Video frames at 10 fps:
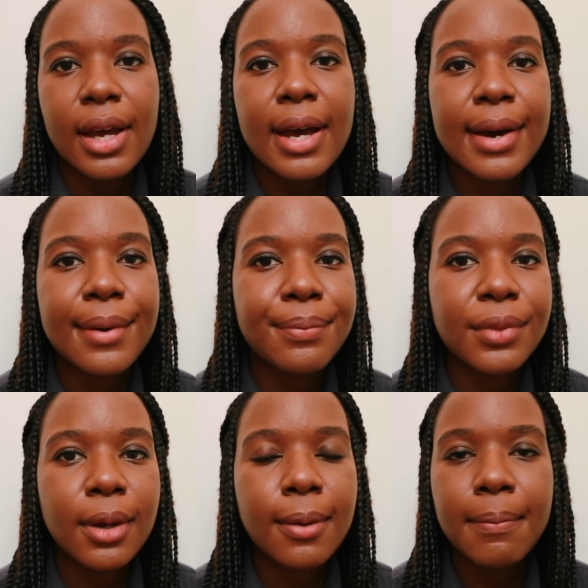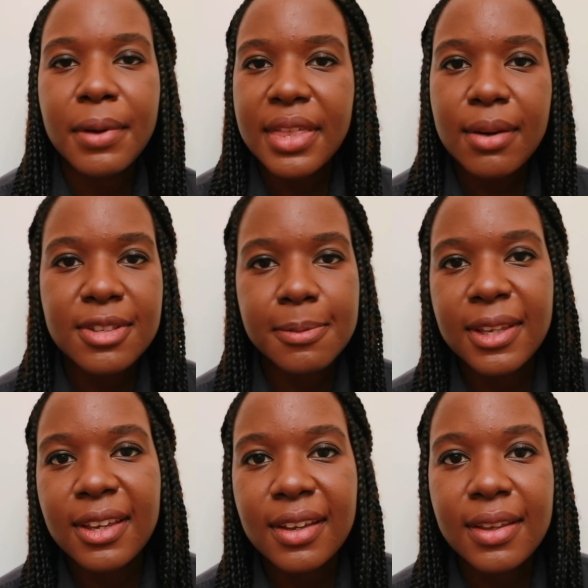but that was
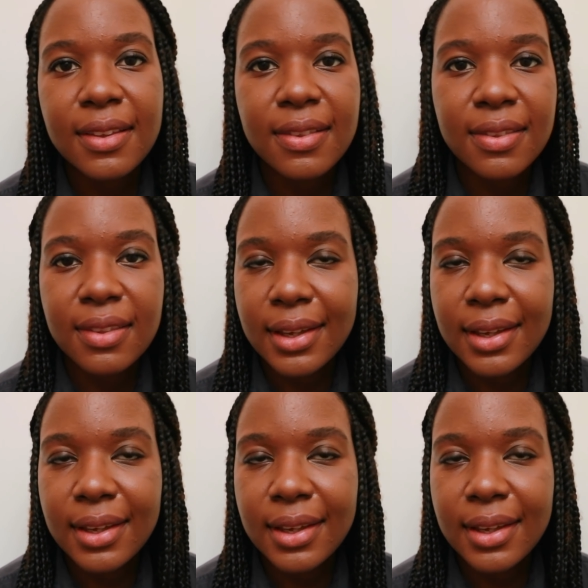because